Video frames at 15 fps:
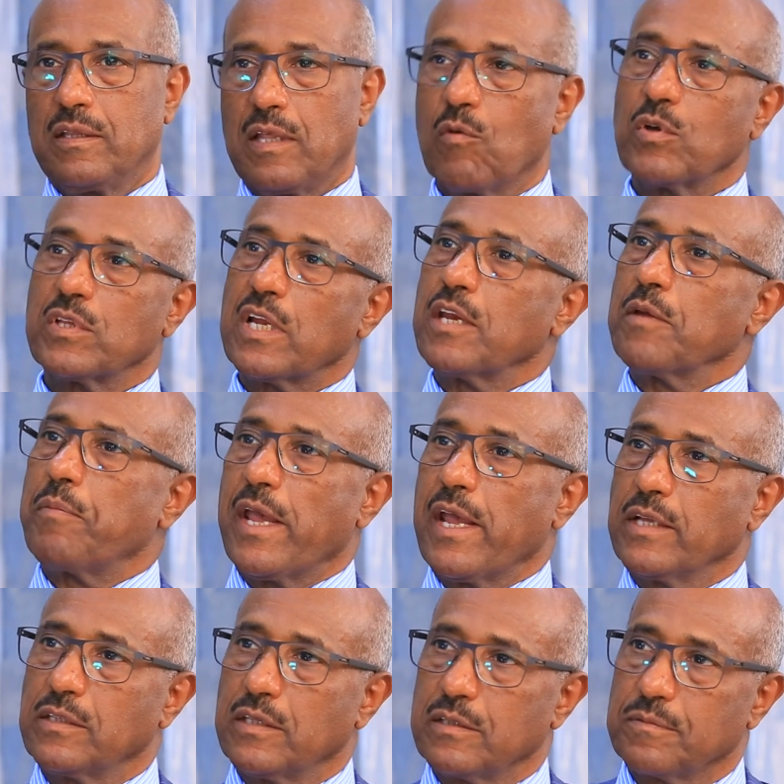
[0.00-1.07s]
There was a
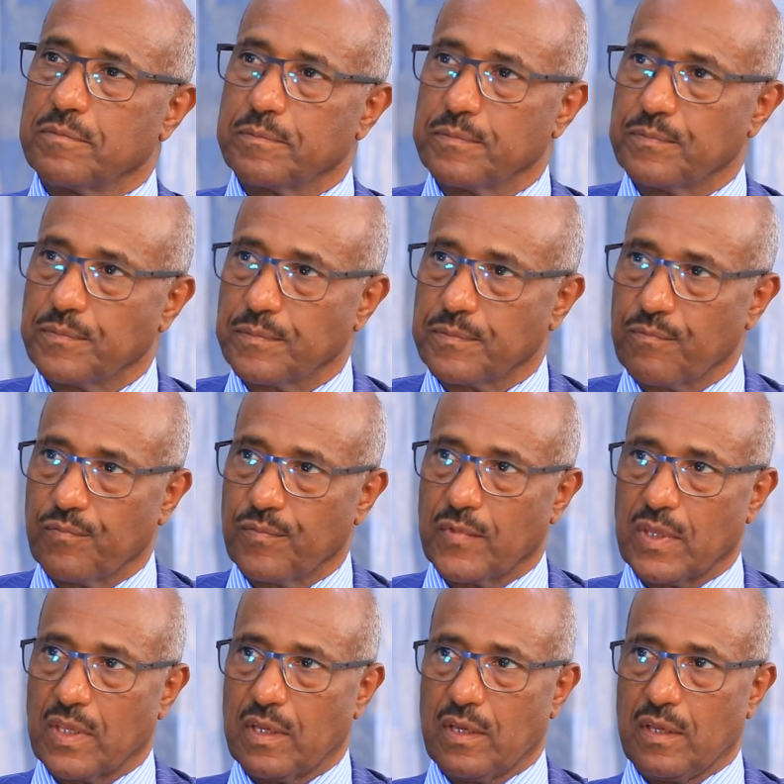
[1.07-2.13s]
debate
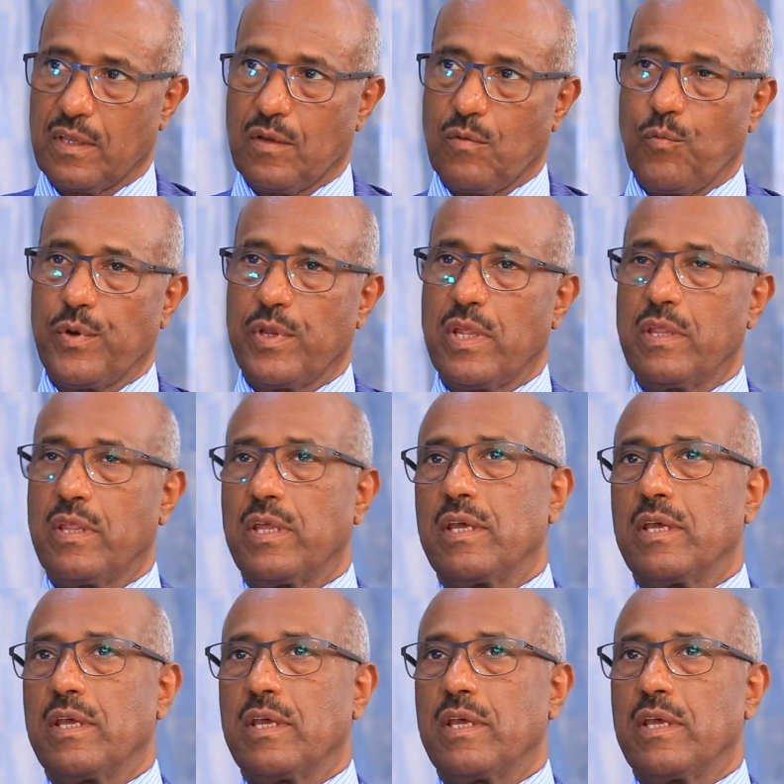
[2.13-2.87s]
within